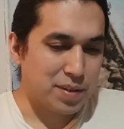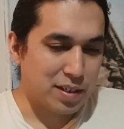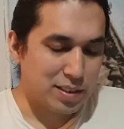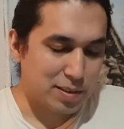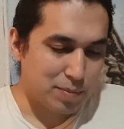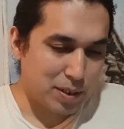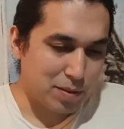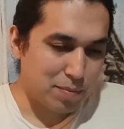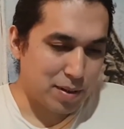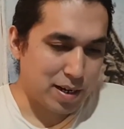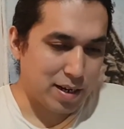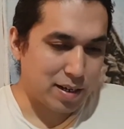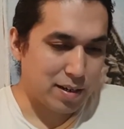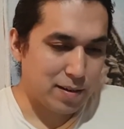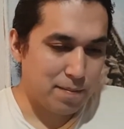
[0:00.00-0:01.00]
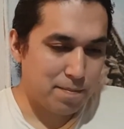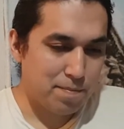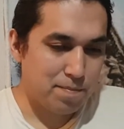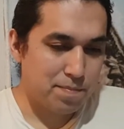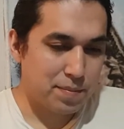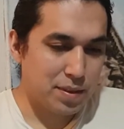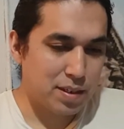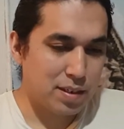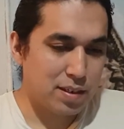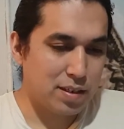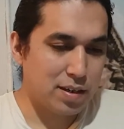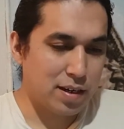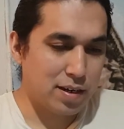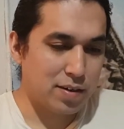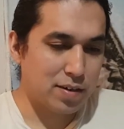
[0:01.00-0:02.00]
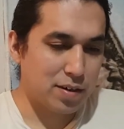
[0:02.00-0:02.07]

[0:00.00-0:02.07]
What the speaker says: I smiled back at